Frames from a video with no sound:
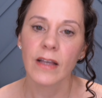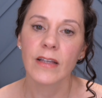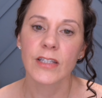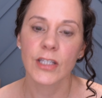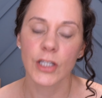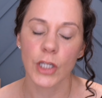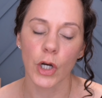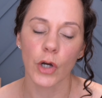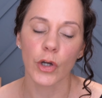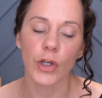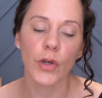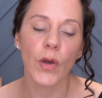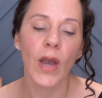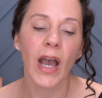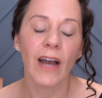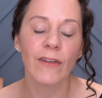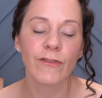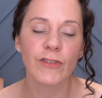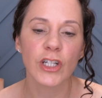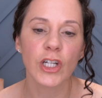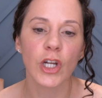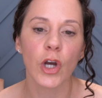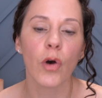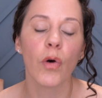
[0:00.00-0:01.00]
So you have
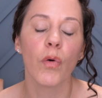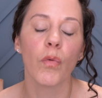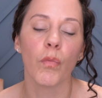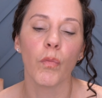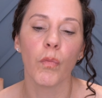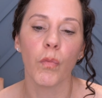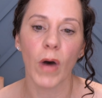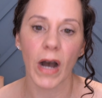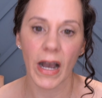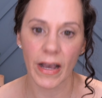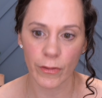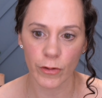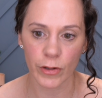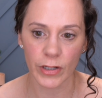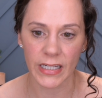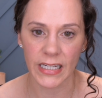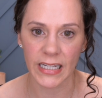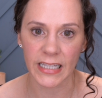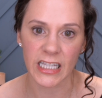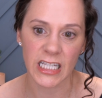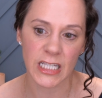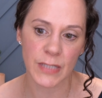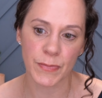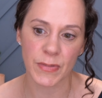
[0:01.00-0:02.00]
to know why they're
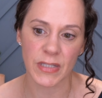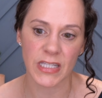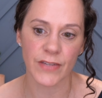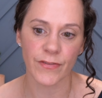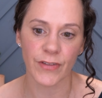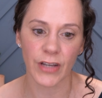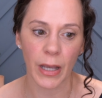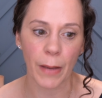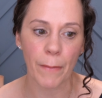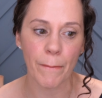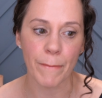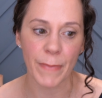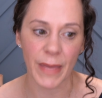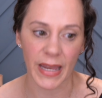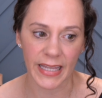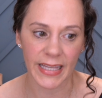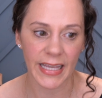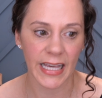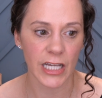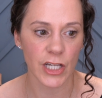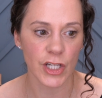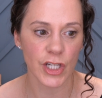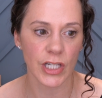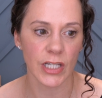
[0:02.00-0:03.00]
getting the specific
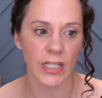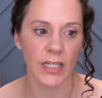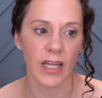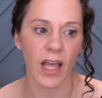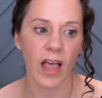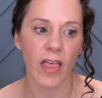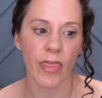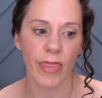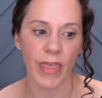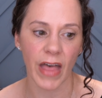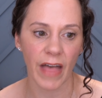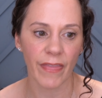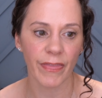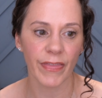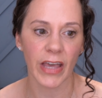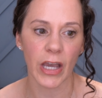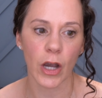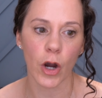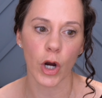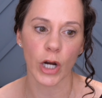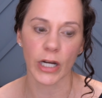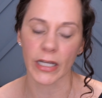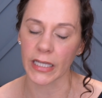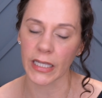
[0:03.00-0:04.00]
medication that they
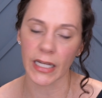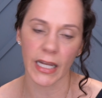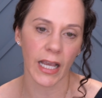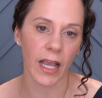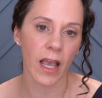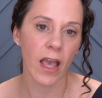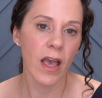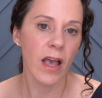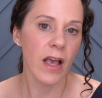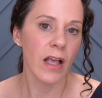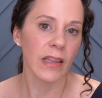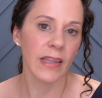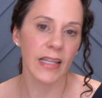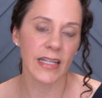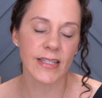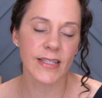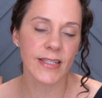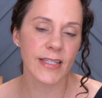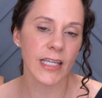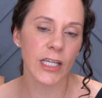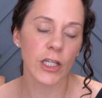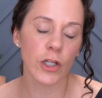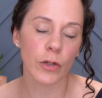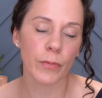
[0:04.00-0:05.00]
are getting. Let's
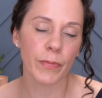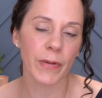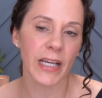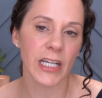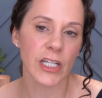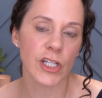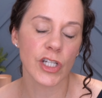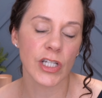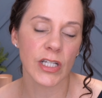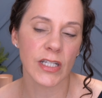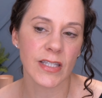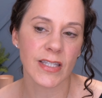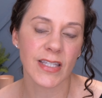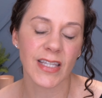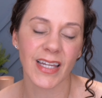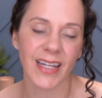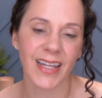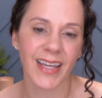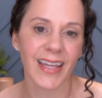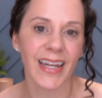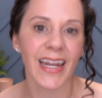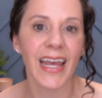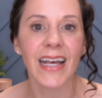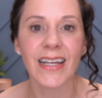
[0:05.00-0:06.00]
say your patient's
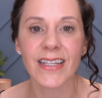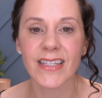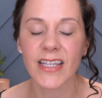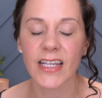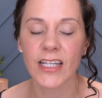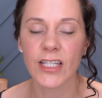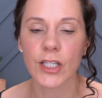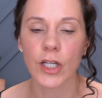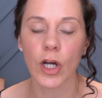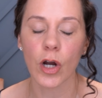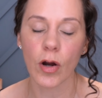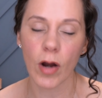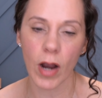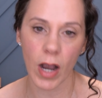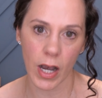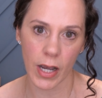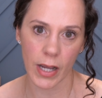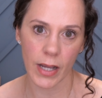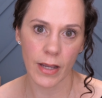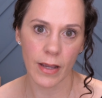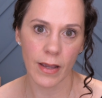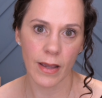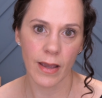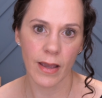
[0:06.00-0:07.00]
getting an
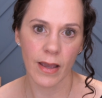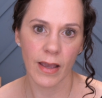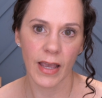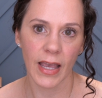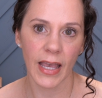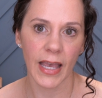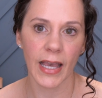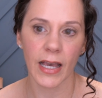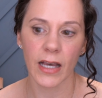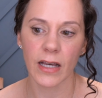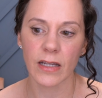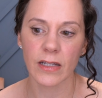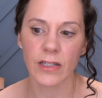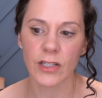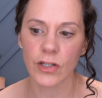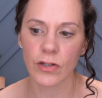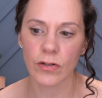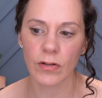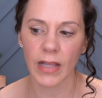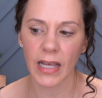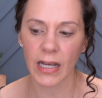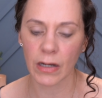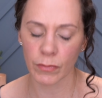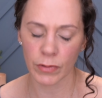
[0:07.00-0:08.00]
SSRI and
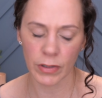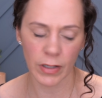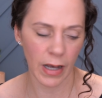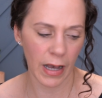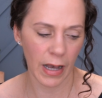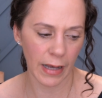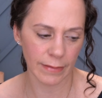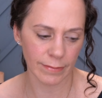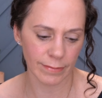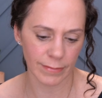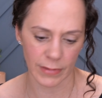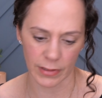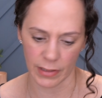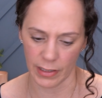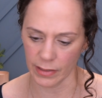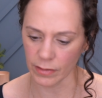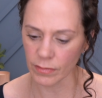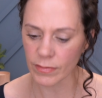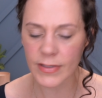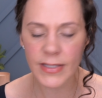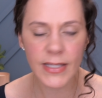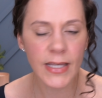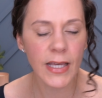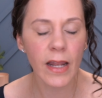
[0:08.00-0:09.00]
you're like, well, I
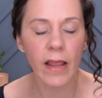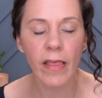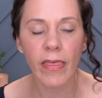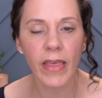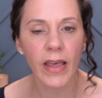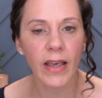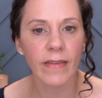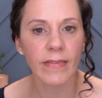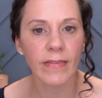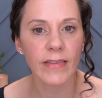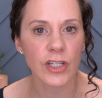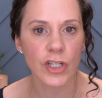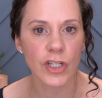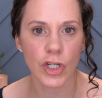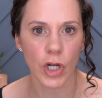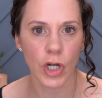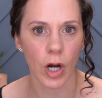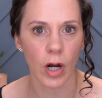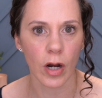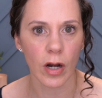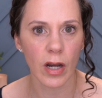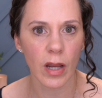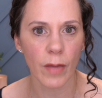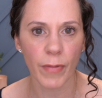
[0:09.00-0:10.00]
don't see anything in this
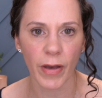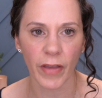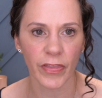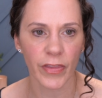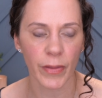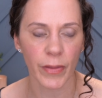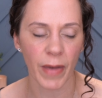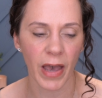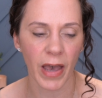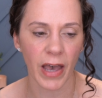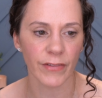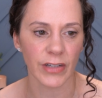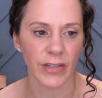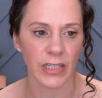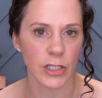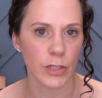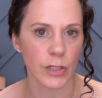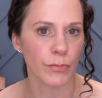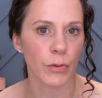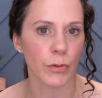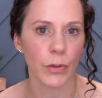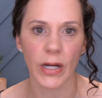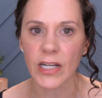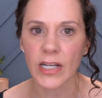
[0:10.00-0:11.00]
chart about them having
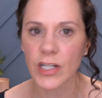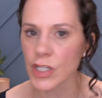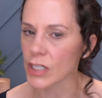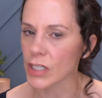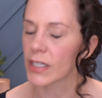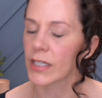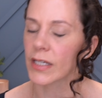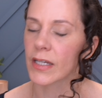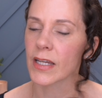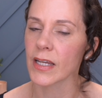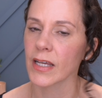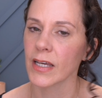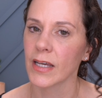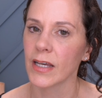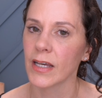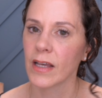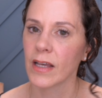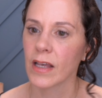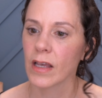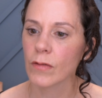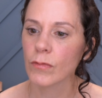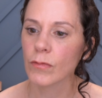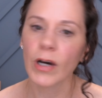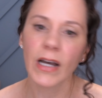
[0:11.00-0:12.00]
depression.
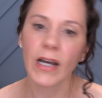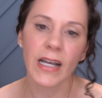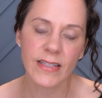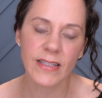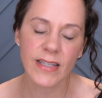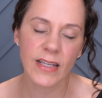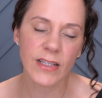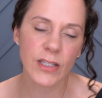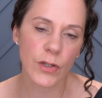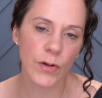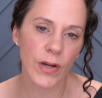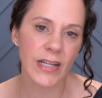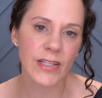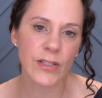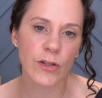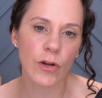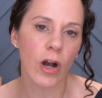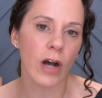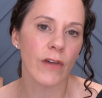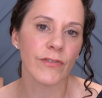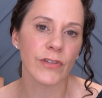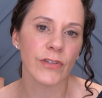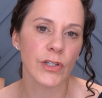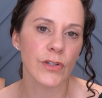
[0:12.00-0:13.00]
Well, SSRIs are
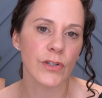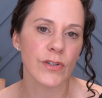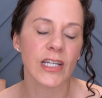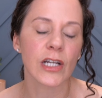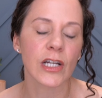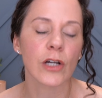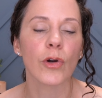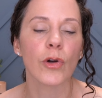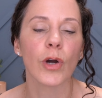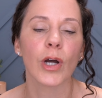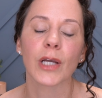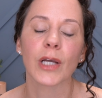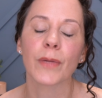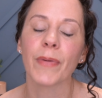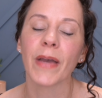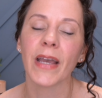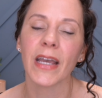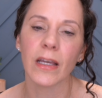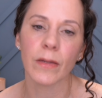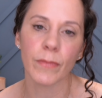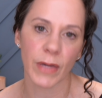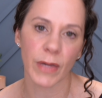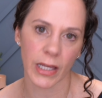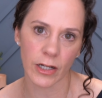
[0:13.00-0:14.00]
often used in chronic
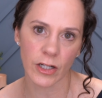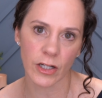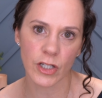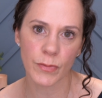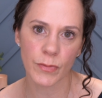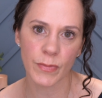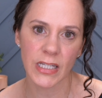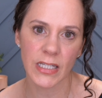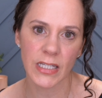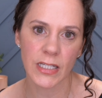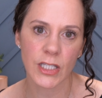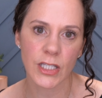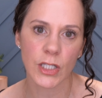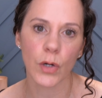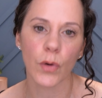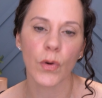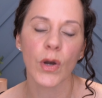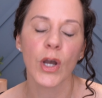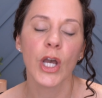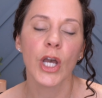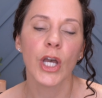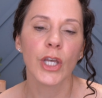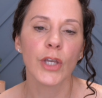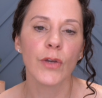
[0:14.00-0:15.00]
pain management. So
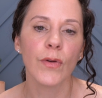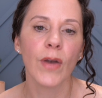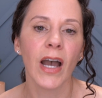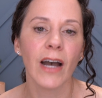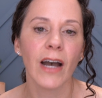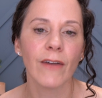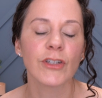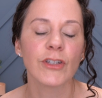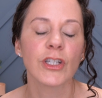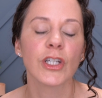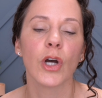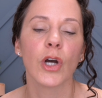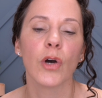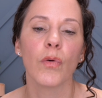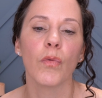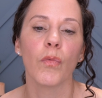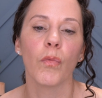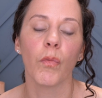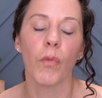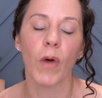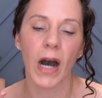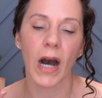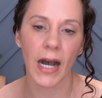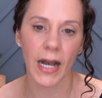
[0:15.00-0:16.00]
you have to know
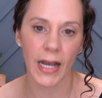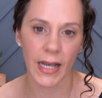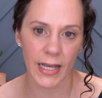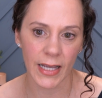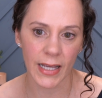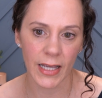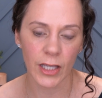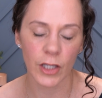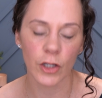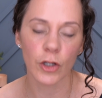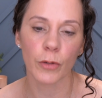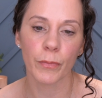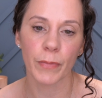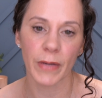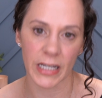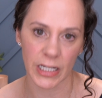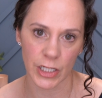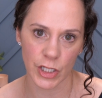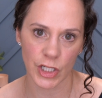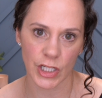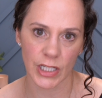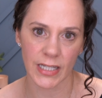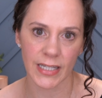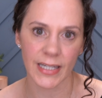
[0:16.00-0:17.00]
why your
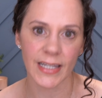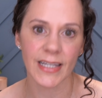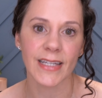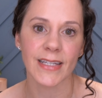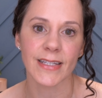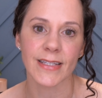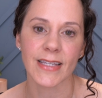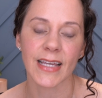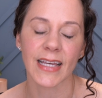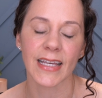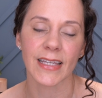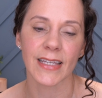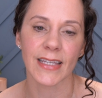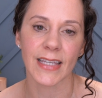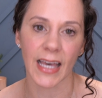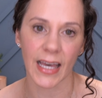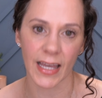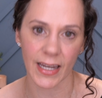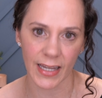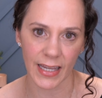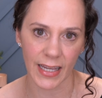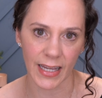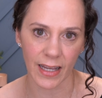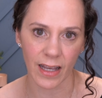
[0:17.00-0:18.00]
patient is
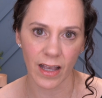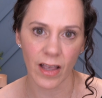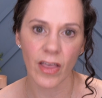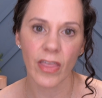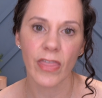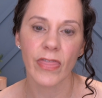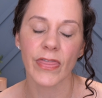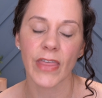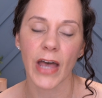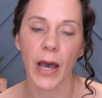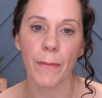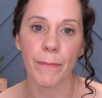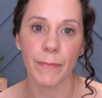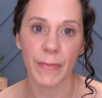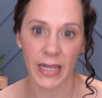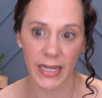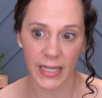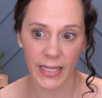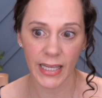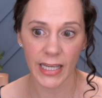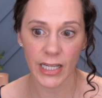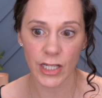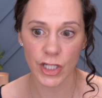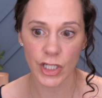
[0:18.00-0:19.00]
getting that
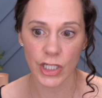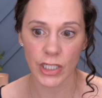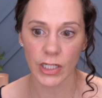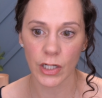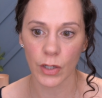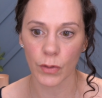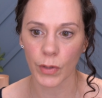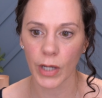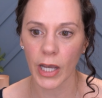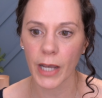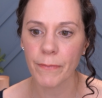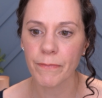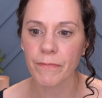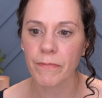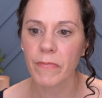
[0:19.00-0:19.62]
medication, okay?